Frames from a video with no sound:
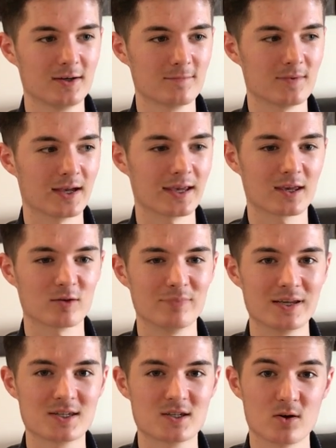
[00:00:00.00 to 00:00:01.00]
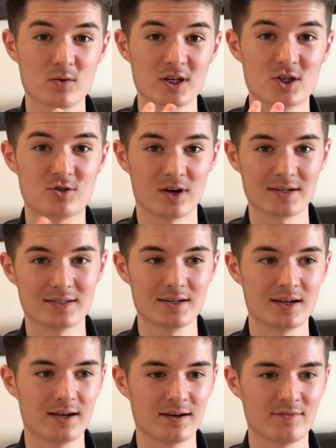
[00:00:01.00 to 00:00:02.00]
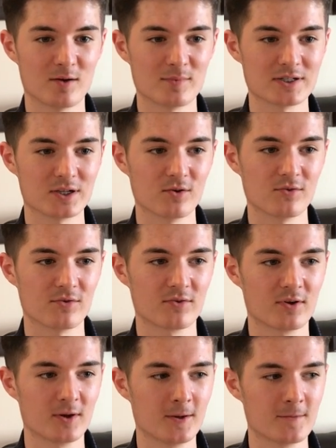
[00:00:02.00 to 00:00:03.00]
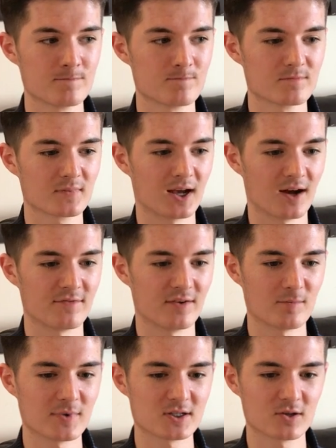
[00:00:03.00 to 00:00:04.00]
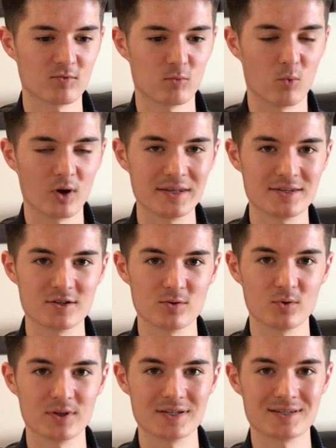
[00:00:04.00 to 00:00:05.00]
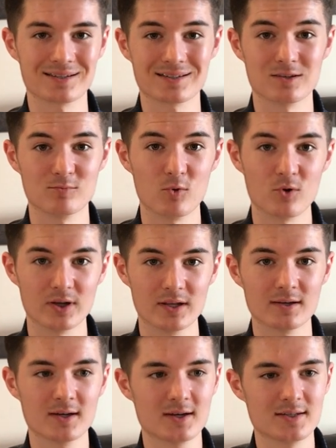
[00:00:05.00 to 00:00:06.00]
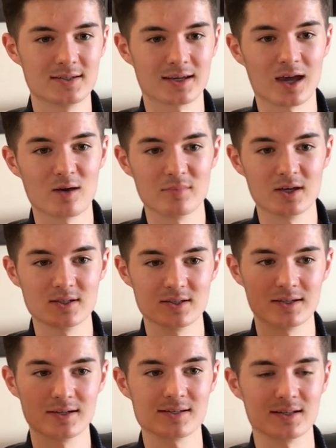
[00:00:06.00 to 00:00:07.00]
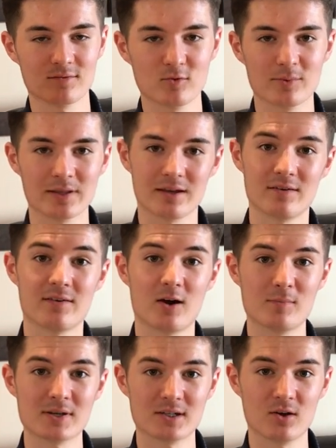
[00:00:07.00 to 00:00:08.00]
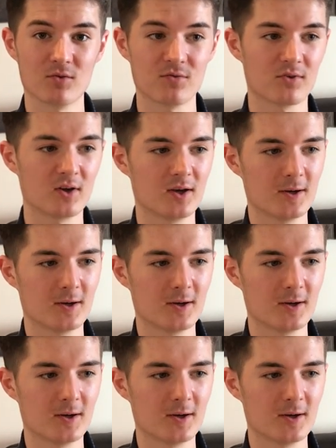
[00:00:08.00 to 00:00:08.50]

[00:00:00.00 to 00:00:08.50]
Like, it can be so distracting, and I found myself, I found myself wanting to do all these things in the morning to get me to the next level, but then I found myself,